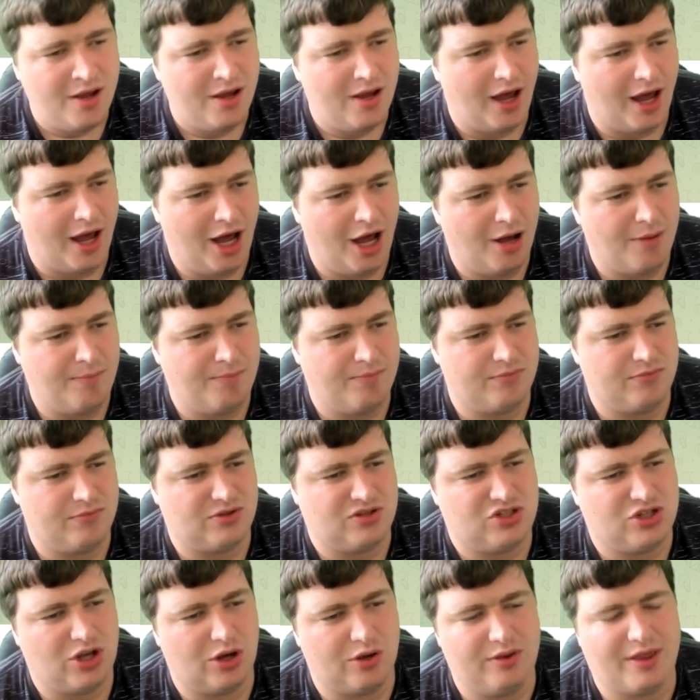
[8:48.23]
Um,
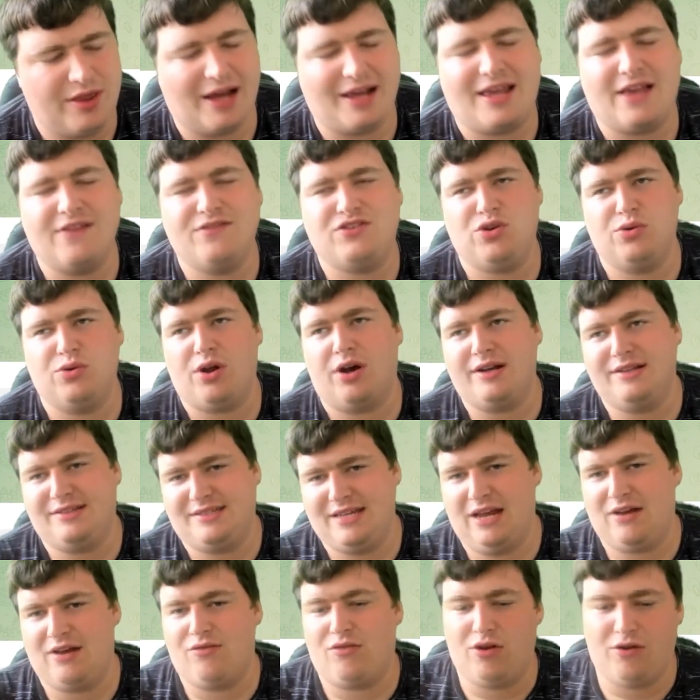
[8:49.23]
So that gives you an
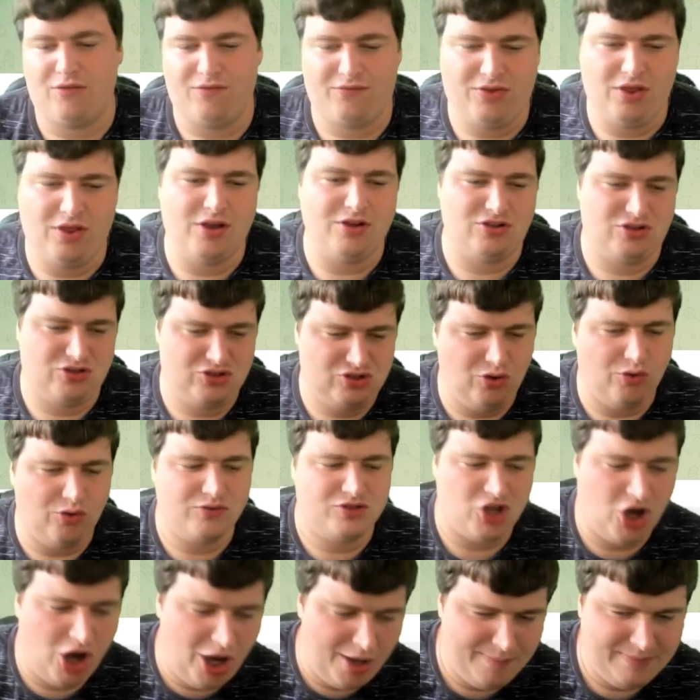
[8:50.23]
idea of the sort
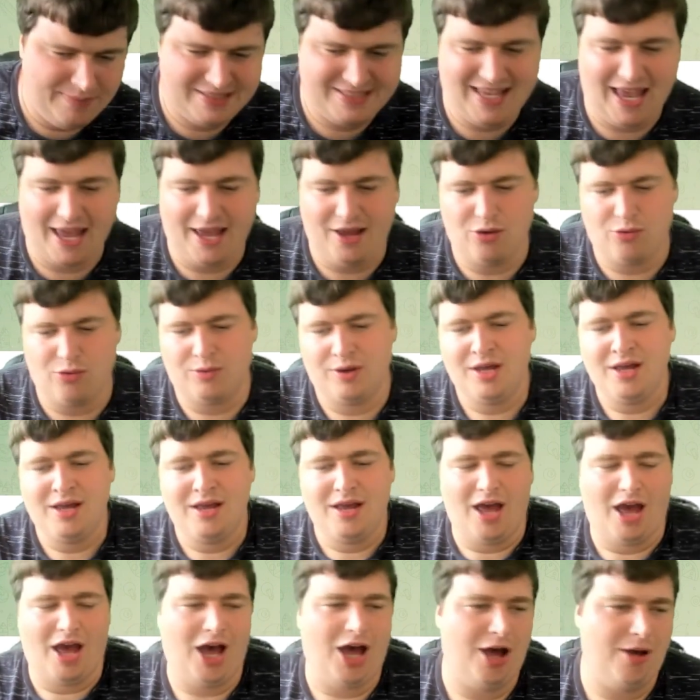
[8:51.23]
of time scale.
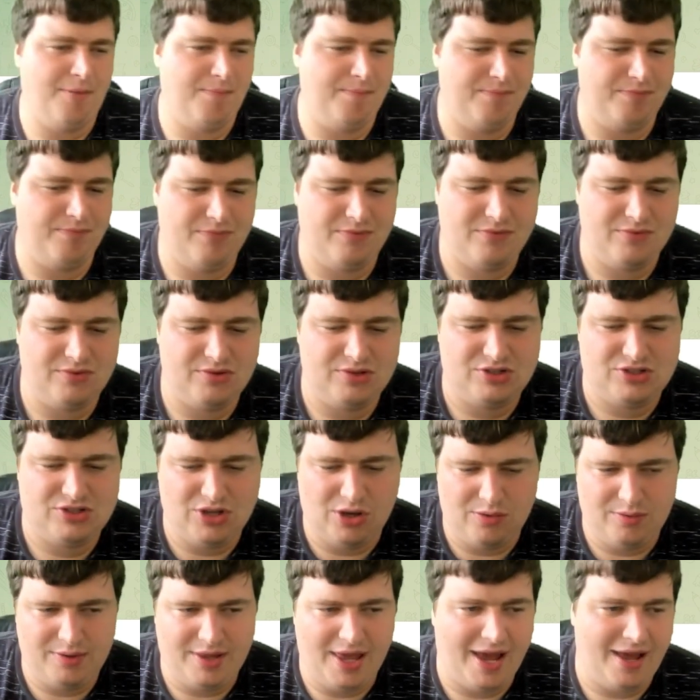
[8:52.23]
Um,
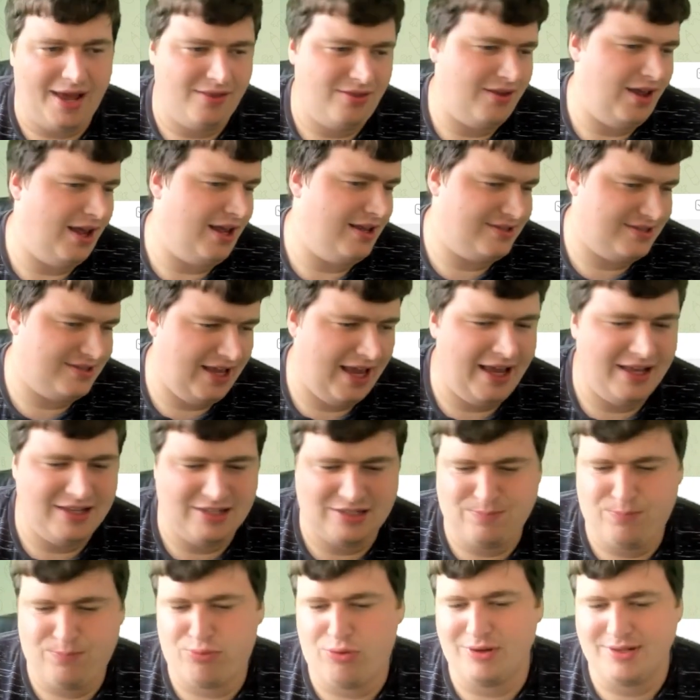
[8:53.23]
so yeah, it's,
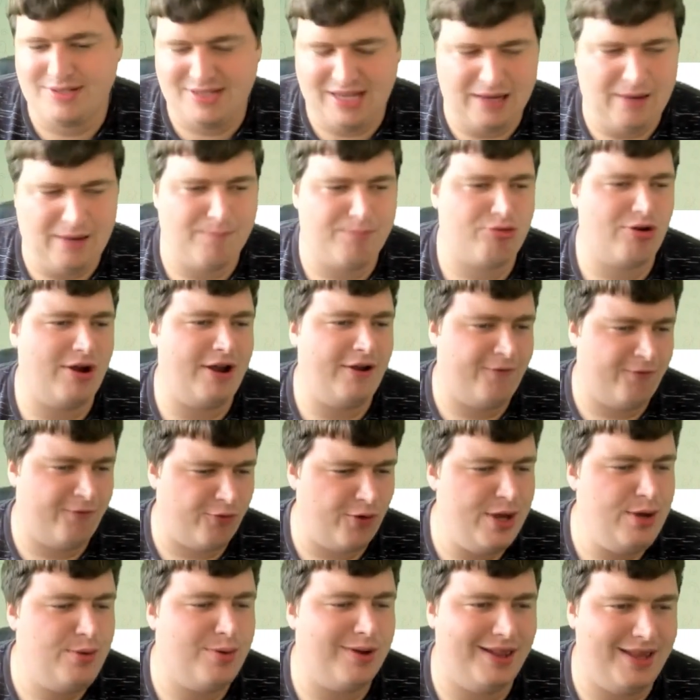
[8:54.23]
it's pretty pretty
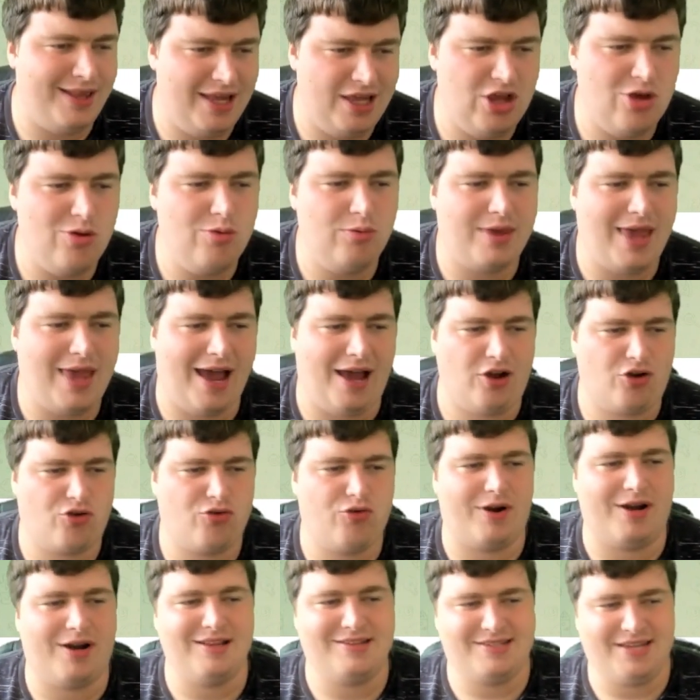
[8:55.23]
frequently you get
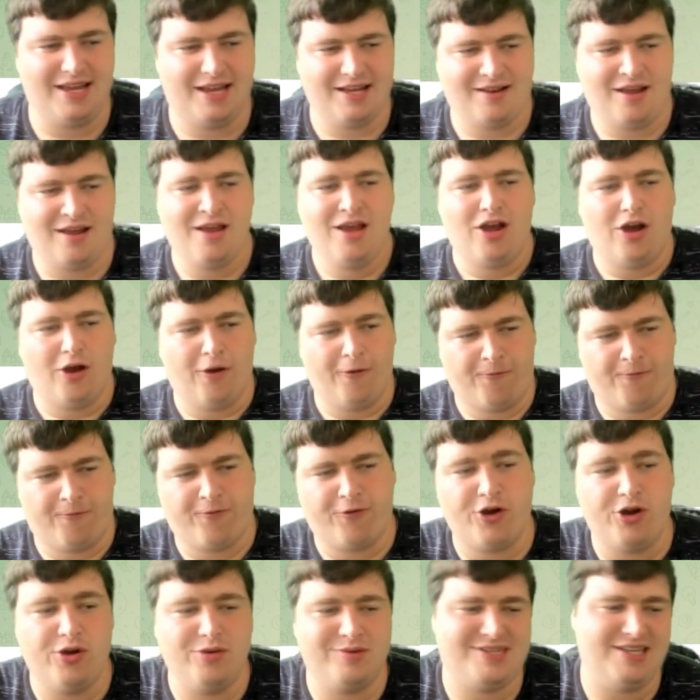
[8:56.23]
credited a
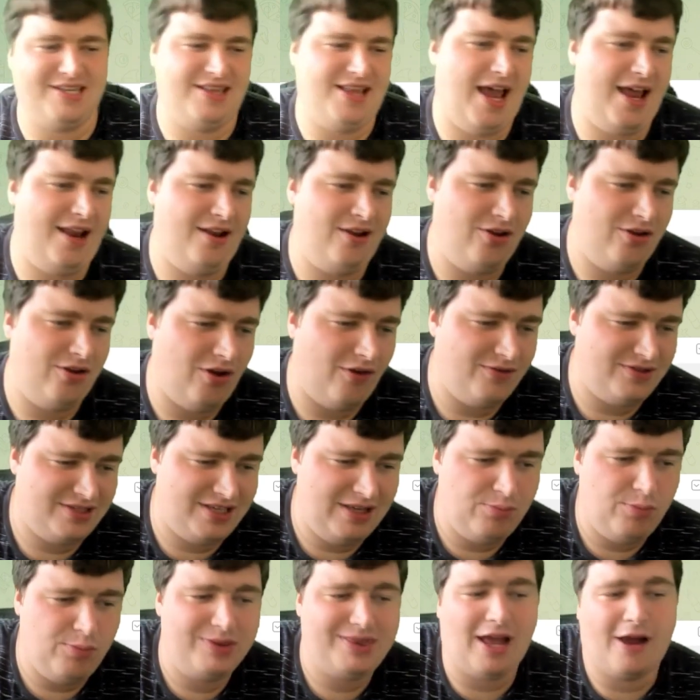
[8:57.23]
fruit, and then
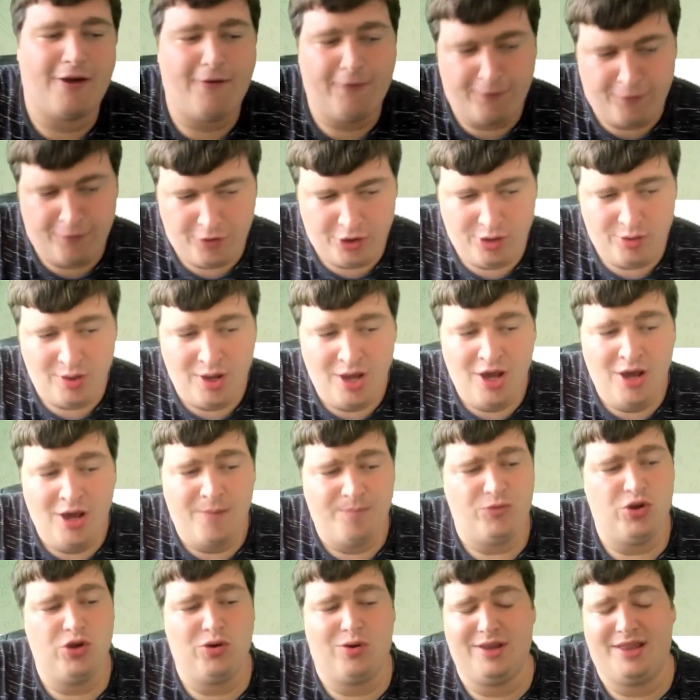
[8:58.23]
obviously with that fruit,
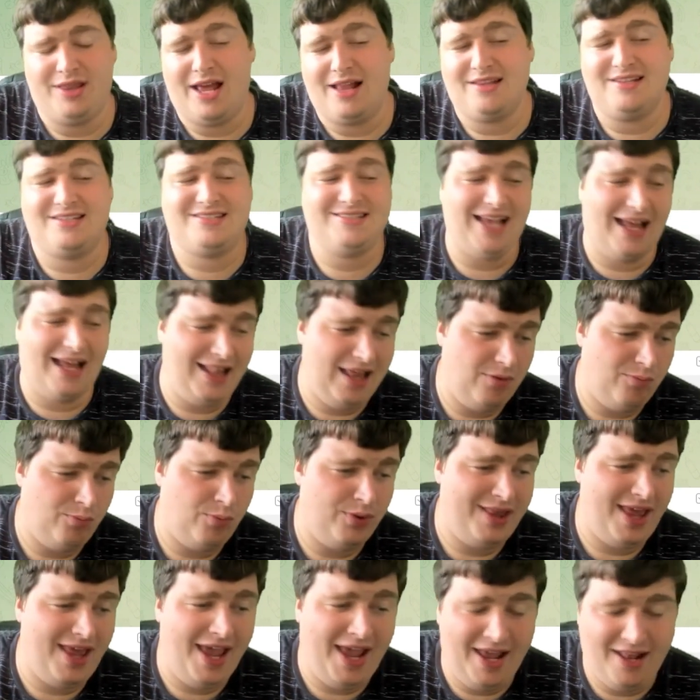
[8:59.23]
you can then sell it
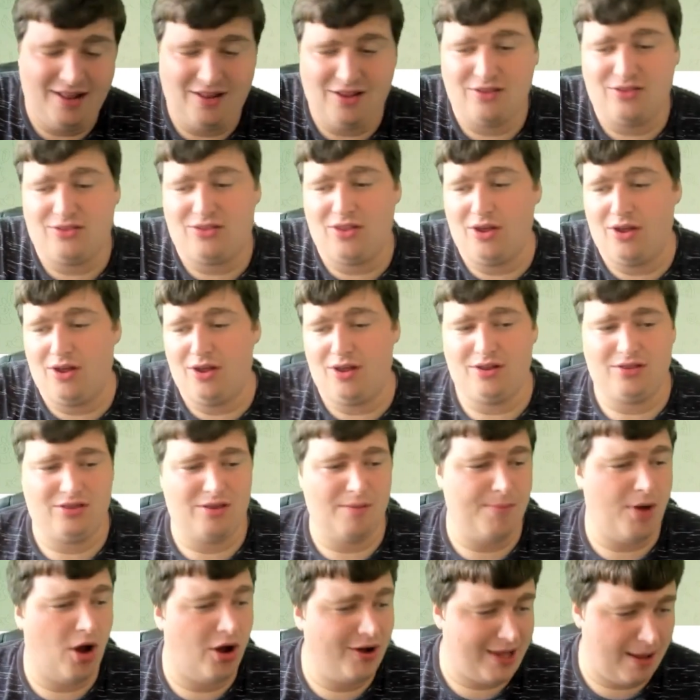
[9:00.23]
within the,
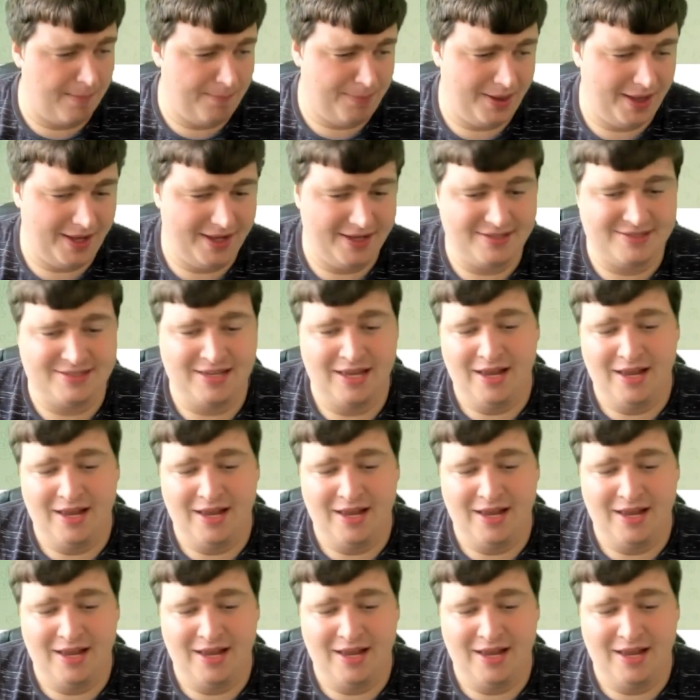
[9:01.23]
the marketplace,